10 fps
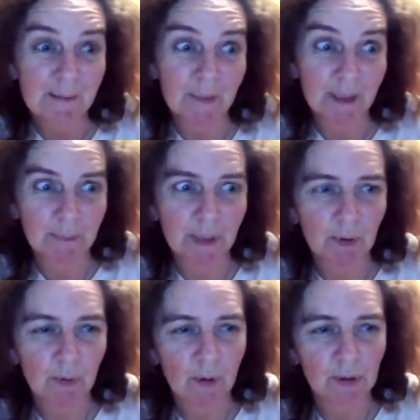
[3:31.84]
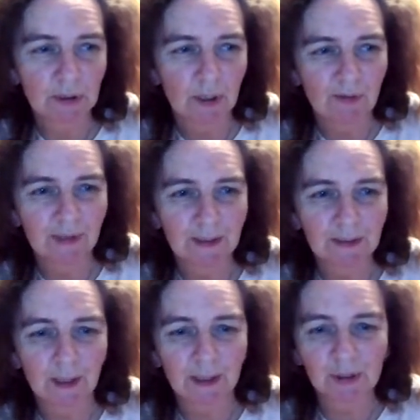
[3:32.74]
many people watch
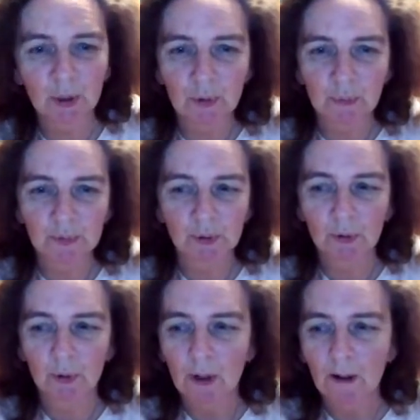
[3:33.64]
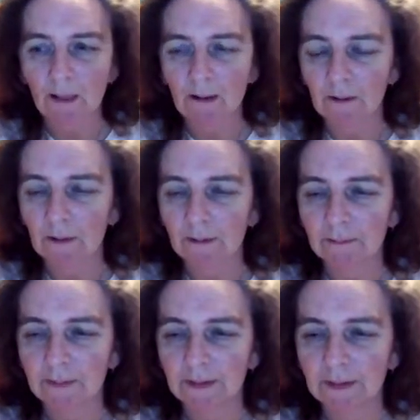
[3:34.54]
things like soaps or
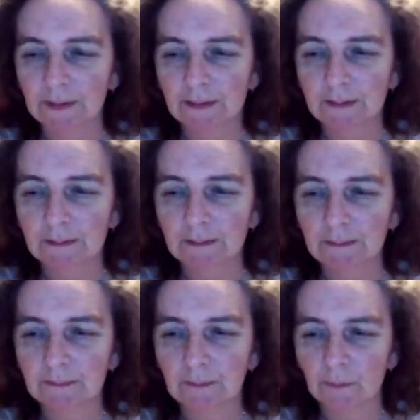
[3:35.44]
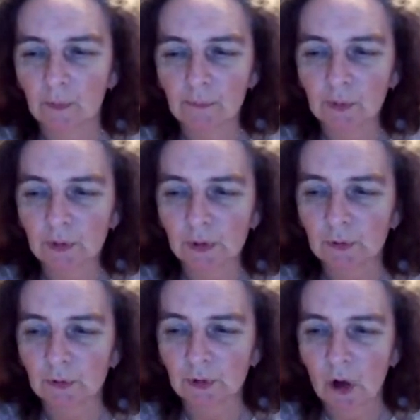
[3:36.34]
these,
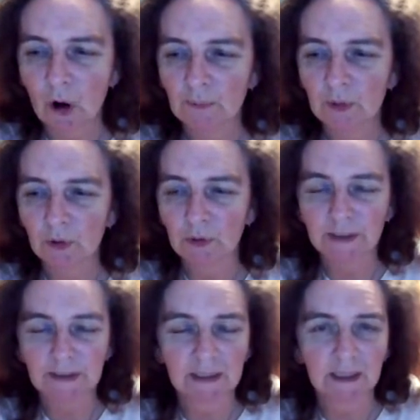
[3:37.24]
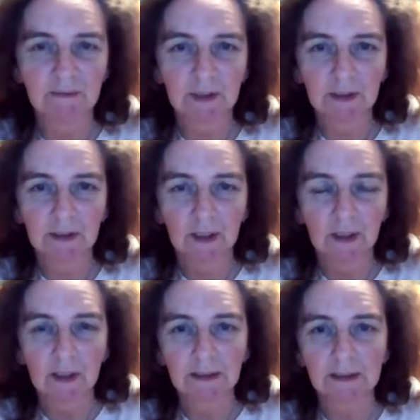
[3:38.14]
emotional dramas, or these TV
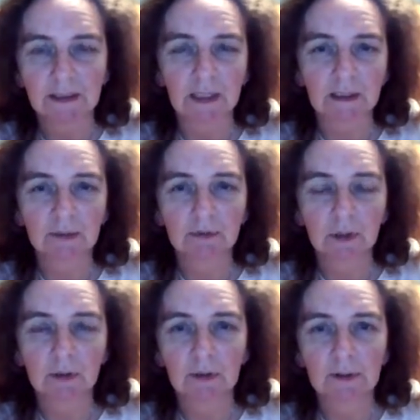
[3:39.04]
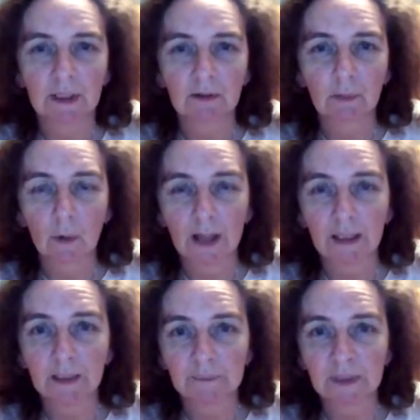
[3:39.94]
detective shows. They're quite
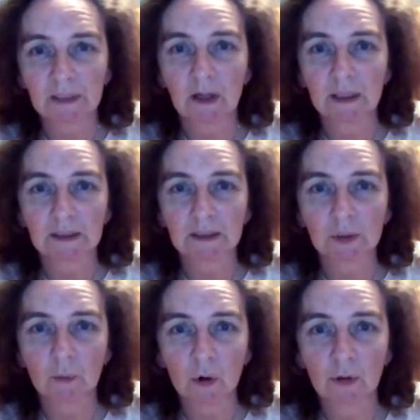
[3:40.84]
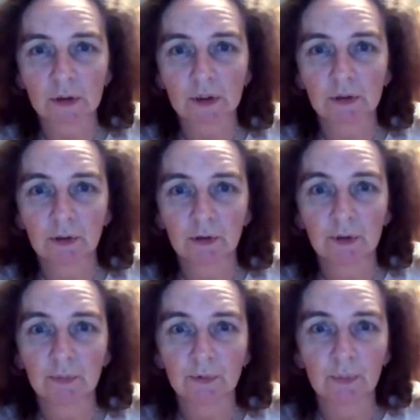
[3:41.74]
hypnotizing to watch.
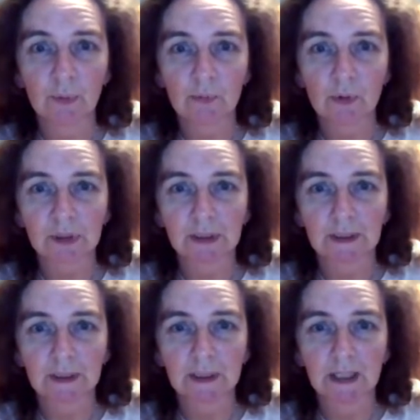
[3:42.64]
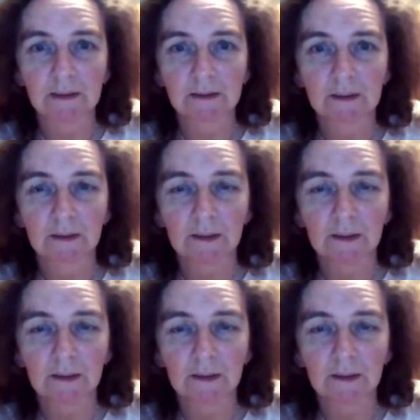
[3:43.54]
You want to watch it to the end.